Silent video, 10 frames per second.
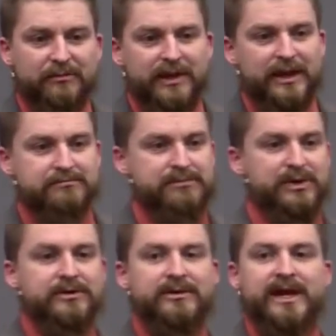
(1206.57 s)
are being
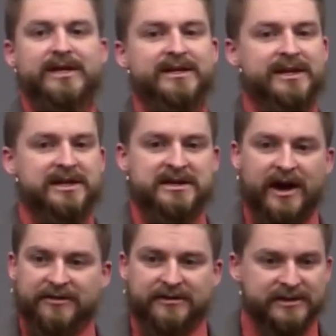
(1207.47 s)
mutilated and
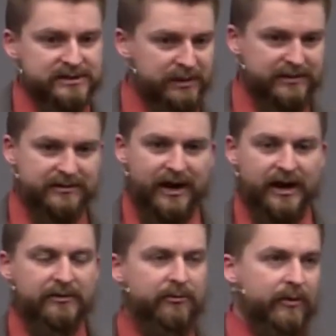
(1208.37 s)
nothing's been
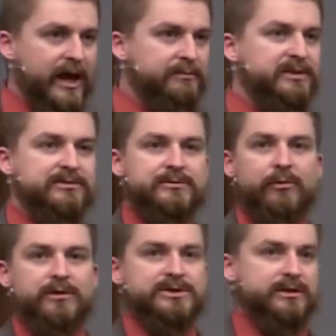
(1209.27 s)
done, raped,
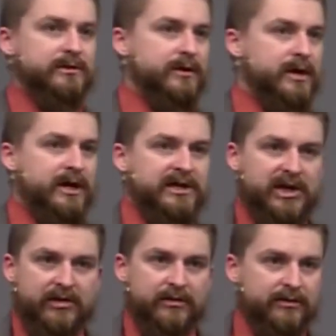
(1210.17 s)
tortured,
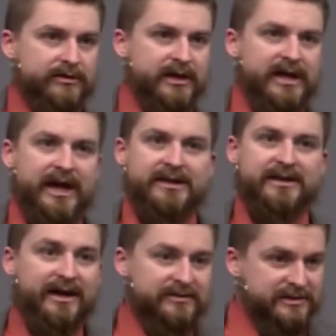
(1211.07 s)
killed,
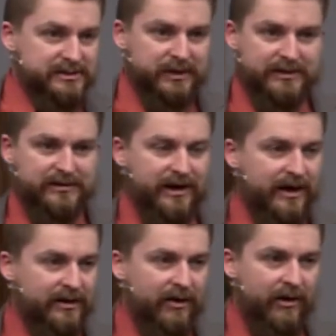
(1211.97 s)
and nothing's been
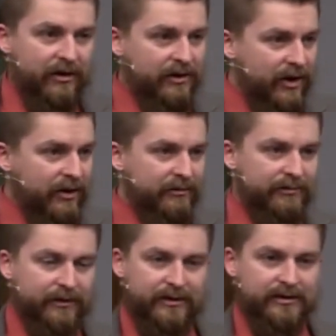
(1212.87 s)
done all
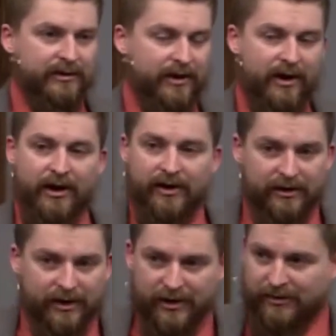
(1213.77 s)
over the
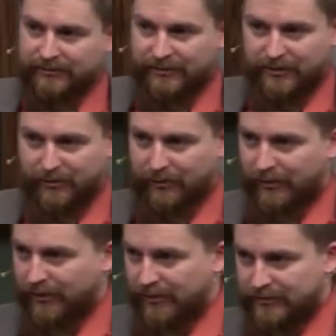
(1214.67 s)

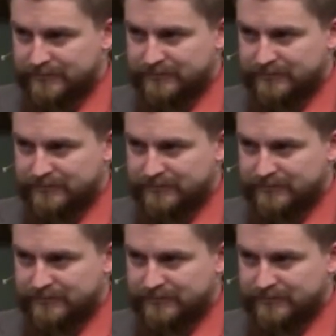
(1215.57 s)
world.